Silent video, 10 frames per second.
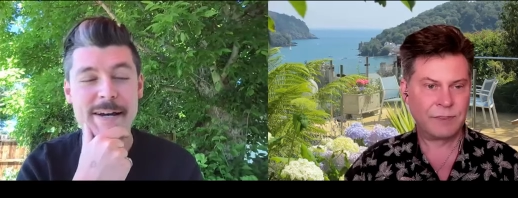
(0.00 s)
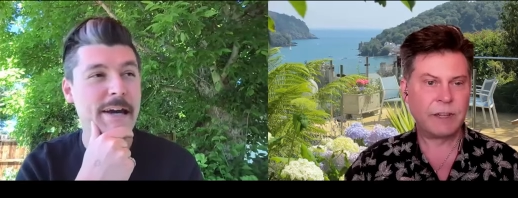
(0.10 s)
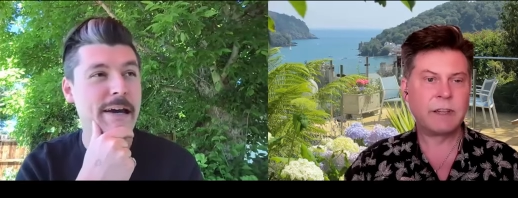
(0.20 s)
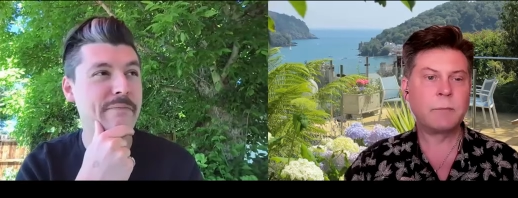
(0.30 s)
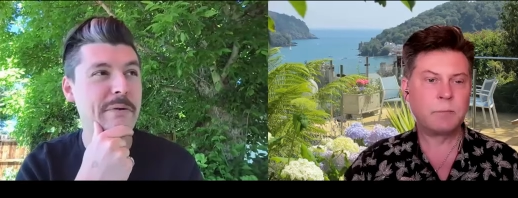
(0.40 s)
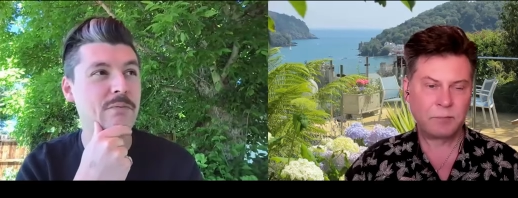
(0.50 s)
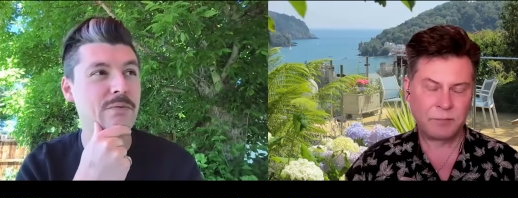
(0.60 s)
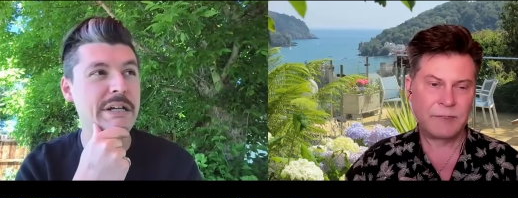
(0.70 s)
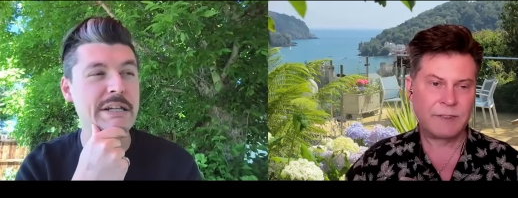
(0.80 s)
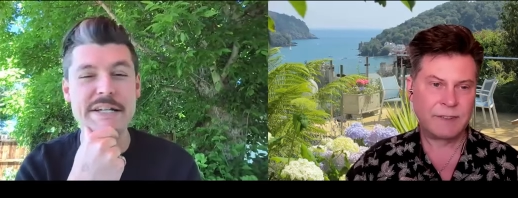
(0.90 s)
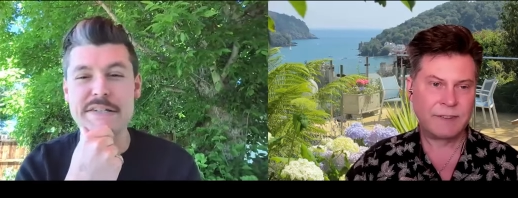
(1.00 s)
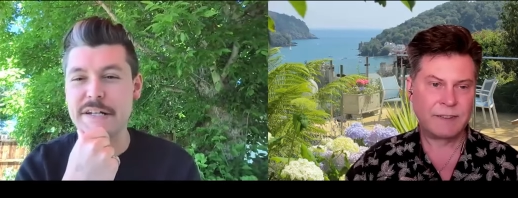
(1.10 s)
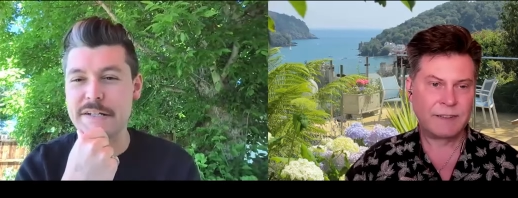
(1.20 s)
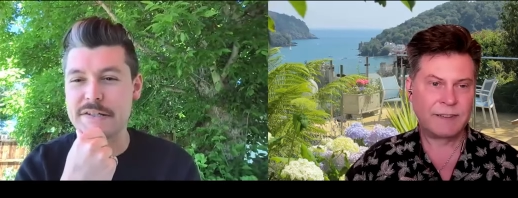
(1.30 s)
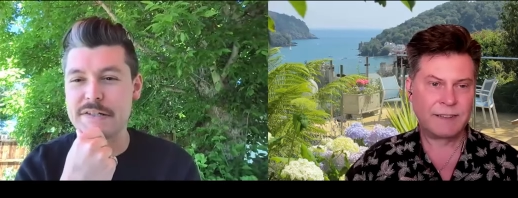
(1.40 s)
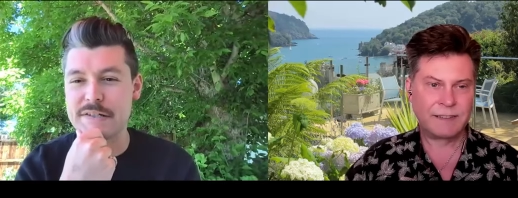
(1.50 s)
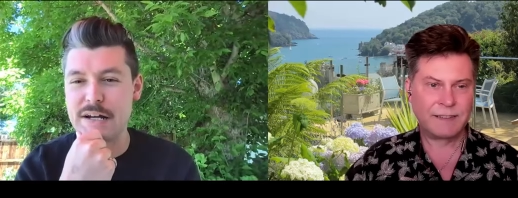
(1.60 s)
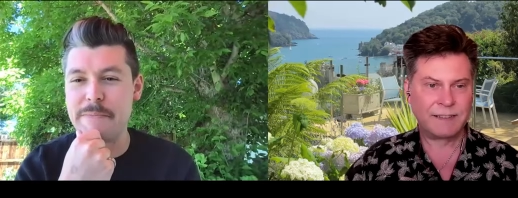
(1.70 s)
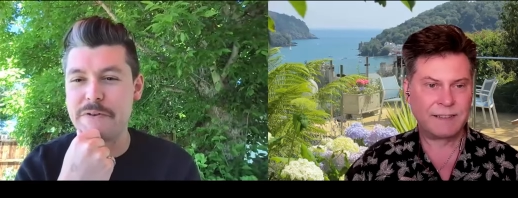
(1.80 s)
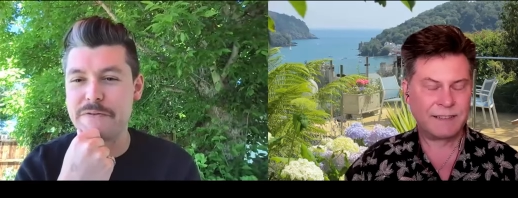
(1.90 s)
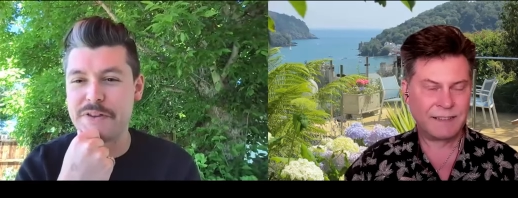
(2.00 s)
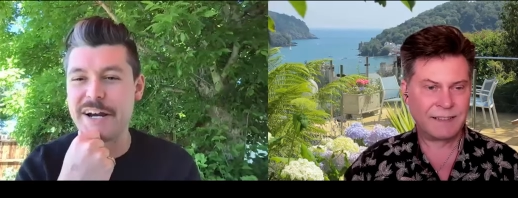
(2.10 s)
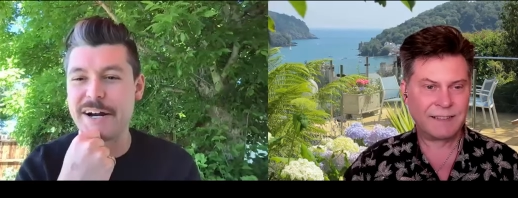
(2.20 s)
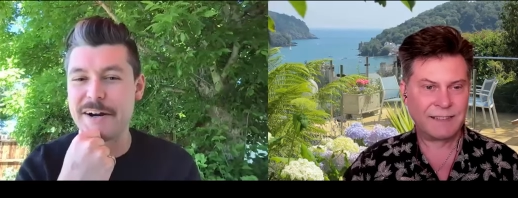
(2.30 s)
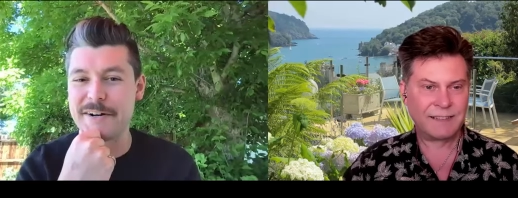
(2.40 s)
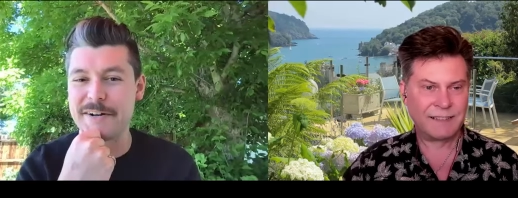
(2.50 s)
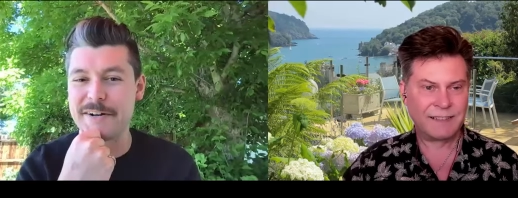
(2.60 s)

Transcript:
Speaker 1: Yeah, and yeah. I've been re listening to some of their